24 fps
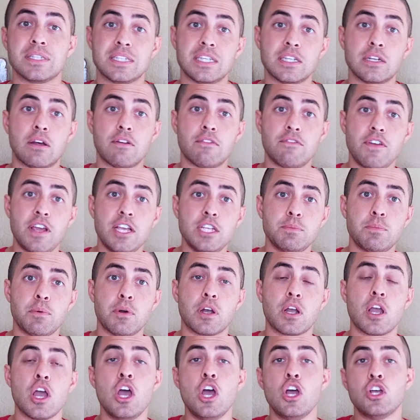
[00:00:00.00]
seeing on
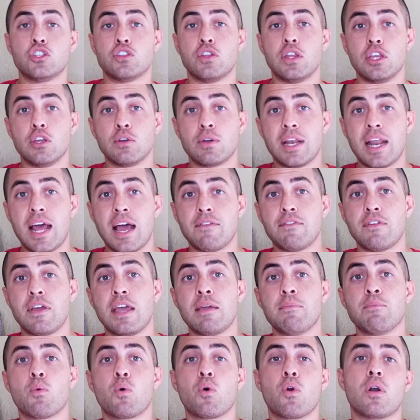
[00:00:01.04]
Facebook so that you can have
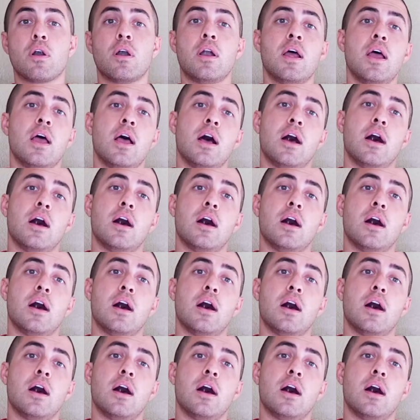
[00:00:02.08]
a more